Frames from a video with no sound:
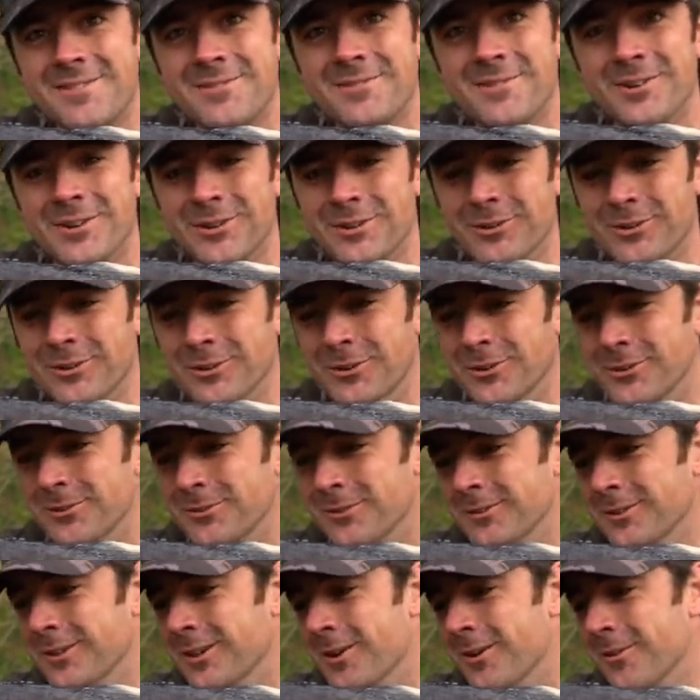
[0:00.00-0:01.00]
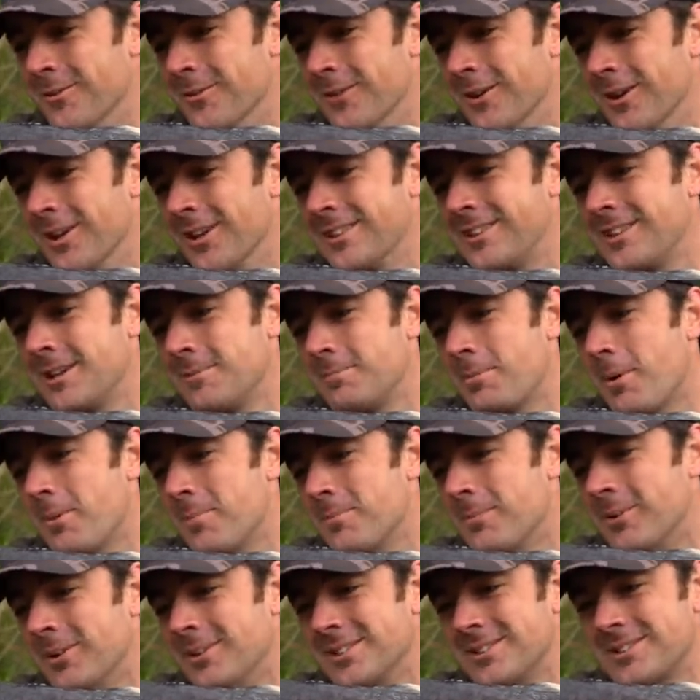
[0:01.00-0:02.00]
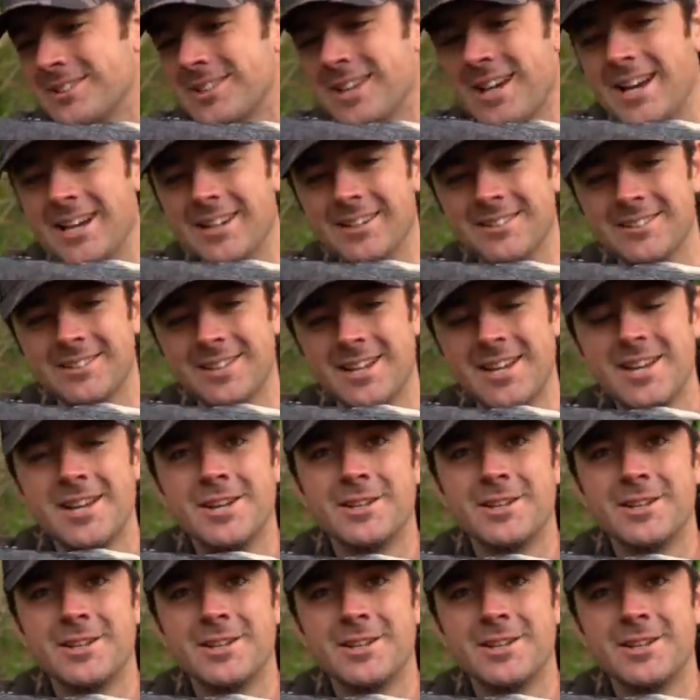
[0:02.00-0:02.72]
for an awful long while I did pop them on the scales